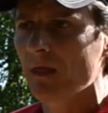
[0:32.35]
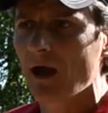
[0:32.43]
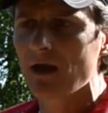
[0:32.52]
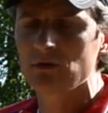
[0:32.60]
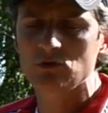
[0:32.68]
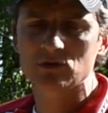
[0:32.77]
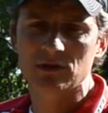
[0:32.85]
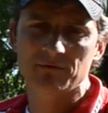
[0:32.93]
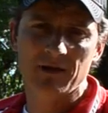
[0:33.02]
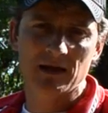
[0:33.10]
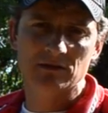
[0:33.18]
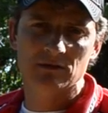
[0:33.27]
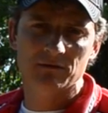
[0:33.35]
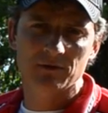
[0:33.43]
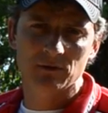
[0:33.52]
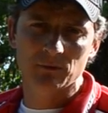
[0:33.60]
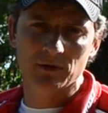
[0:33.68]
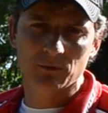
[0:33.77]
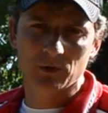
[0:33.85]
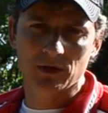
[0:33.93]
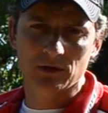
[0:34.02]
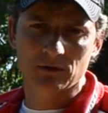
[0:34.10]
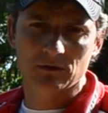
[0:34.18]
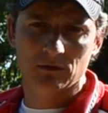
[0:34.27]
I usually advance in the field when the
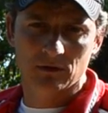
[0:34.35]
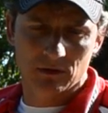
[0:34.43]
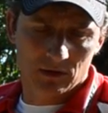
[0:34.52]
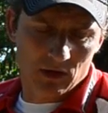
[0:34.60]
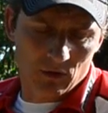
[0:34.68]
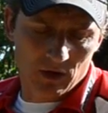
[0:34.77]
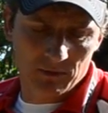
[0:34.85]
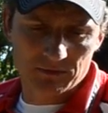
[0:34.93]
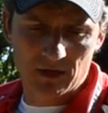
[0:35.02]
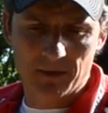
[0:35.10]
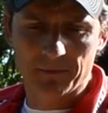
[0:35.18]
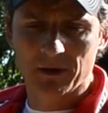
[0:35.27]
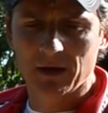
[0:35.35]
wind, comes up.